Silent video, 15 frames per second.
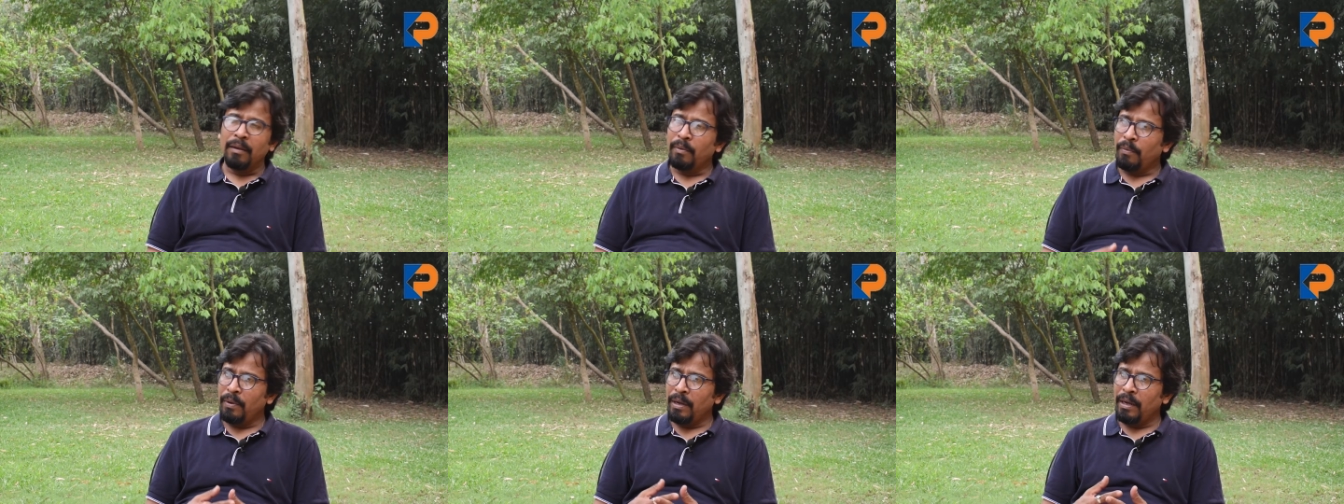
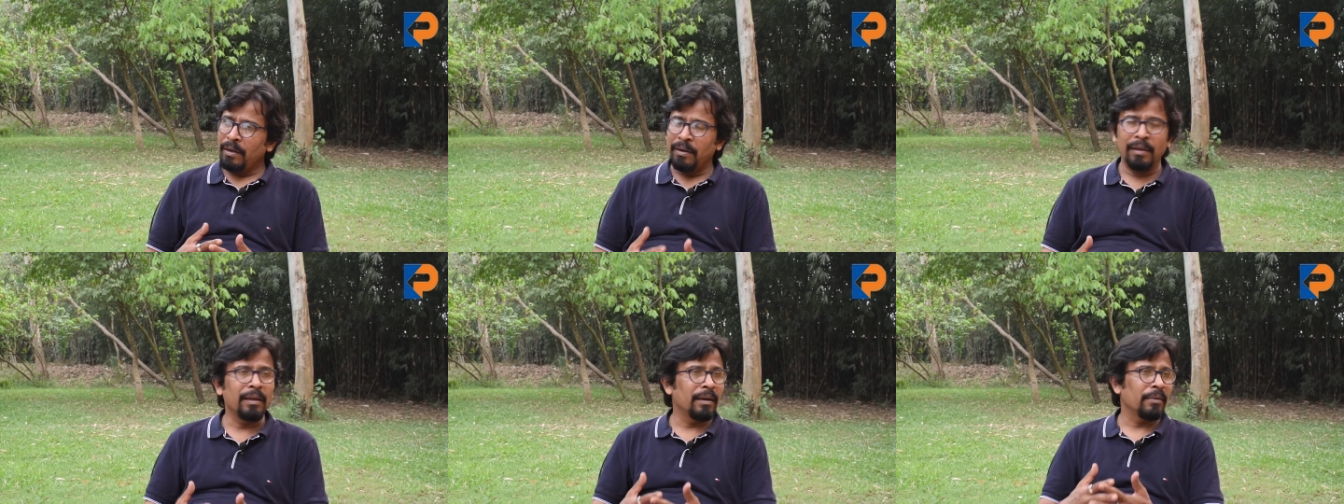we are
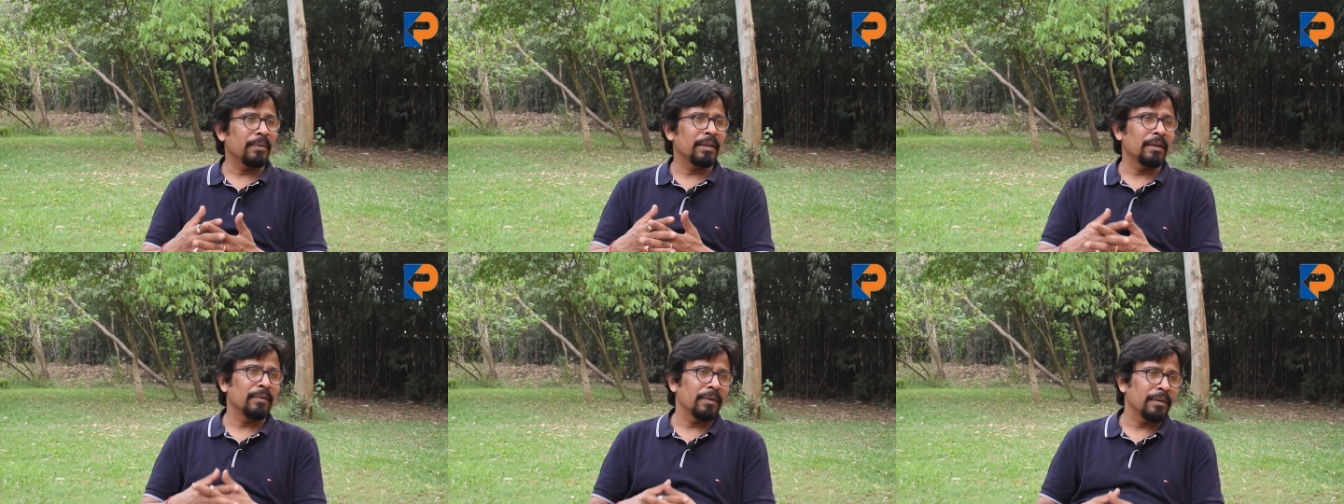here
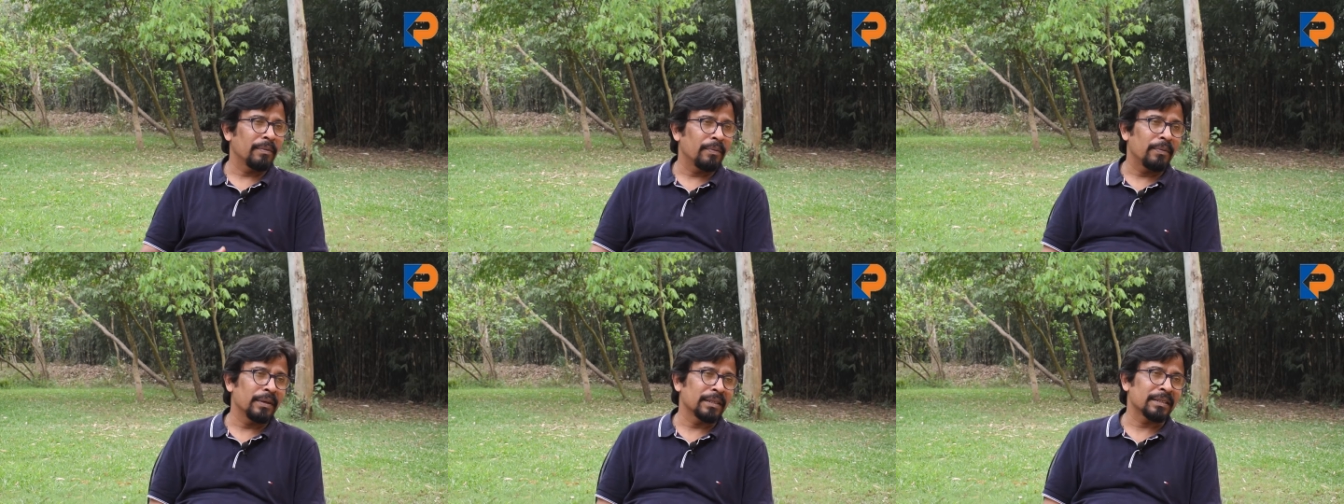with our
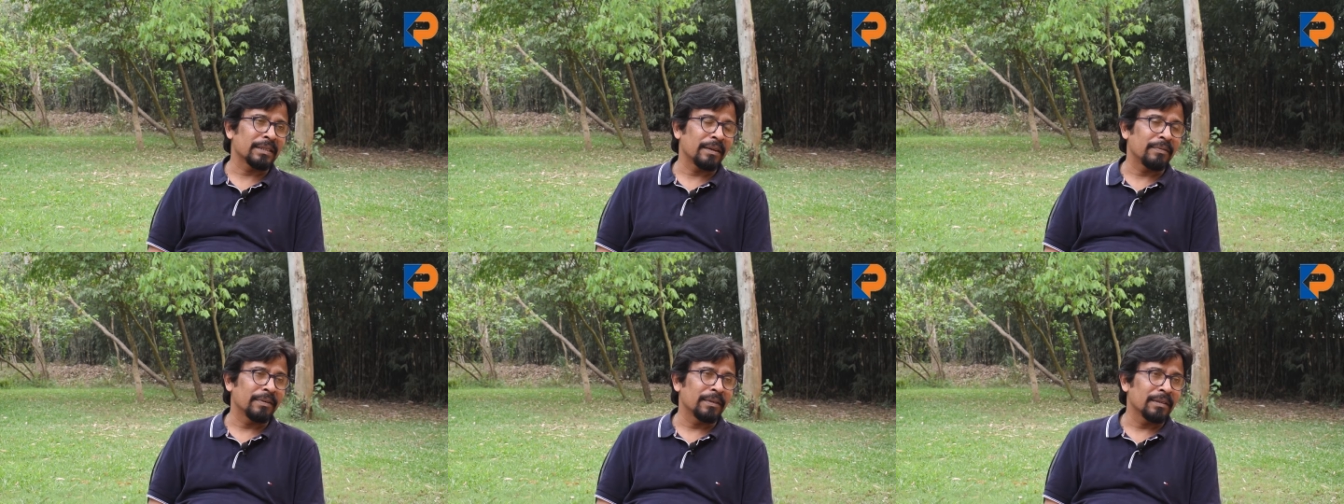first
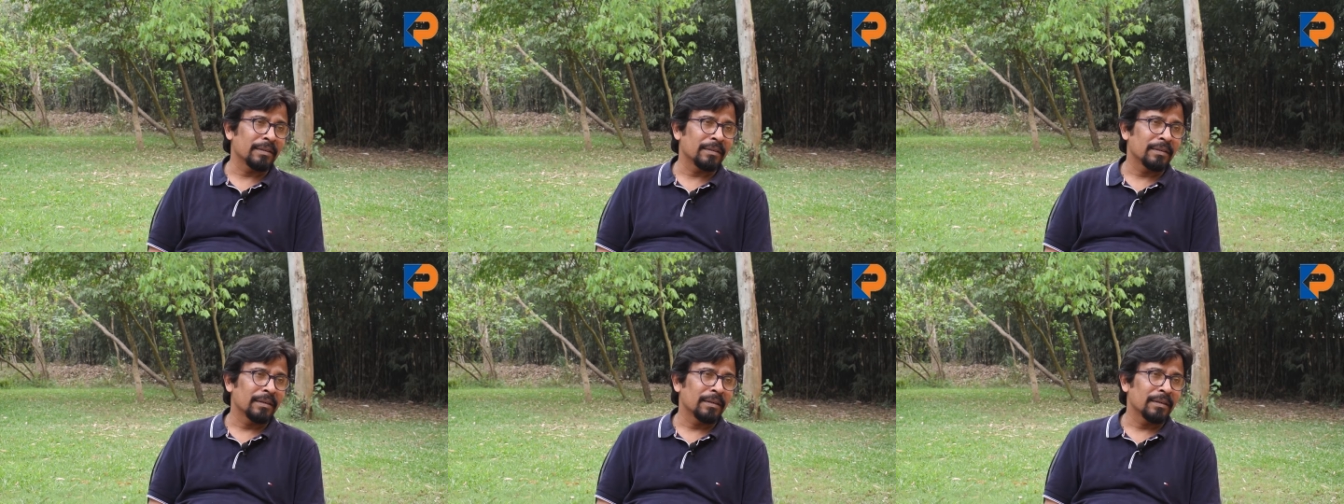effort,